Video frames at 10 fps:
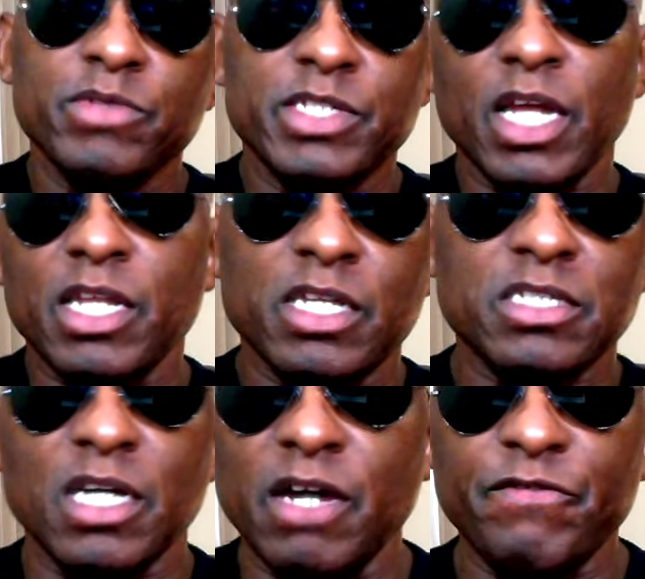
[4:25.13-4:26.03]
telling us
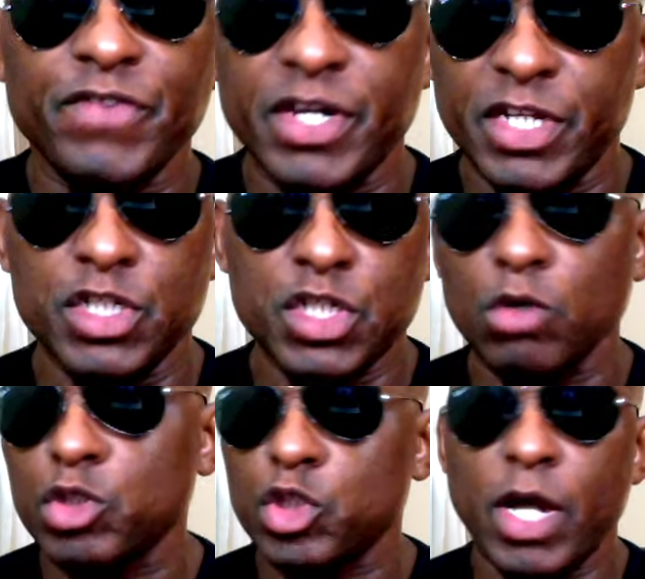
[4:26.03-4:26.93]
unfunny
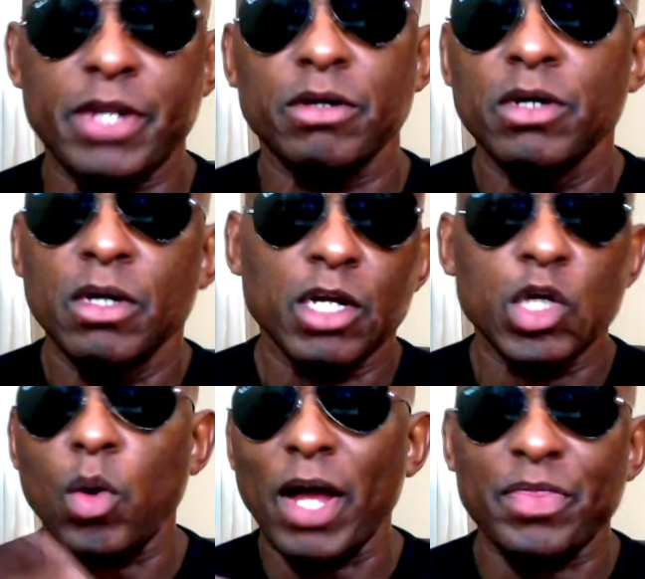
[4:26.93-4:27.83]
jokes, trying to
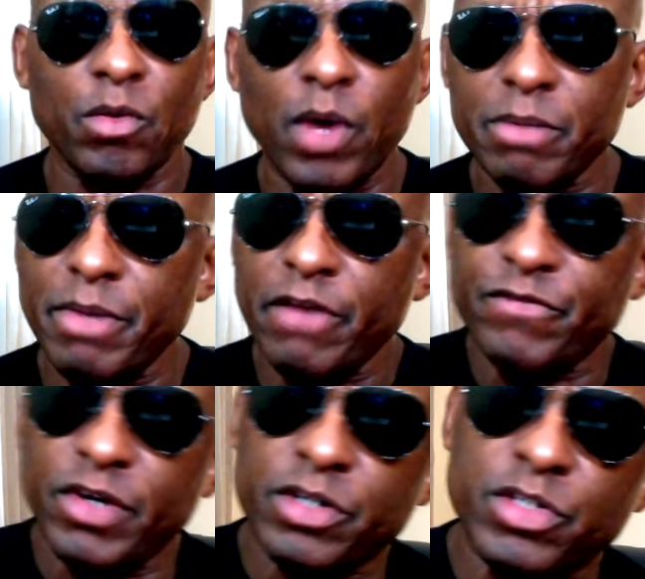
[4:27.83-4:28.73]
go out their way to make
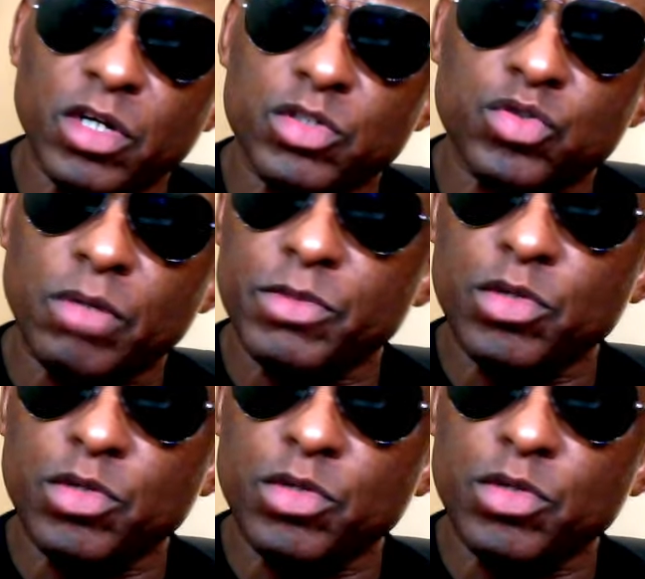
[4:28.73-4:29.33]
fun of Donald Trump,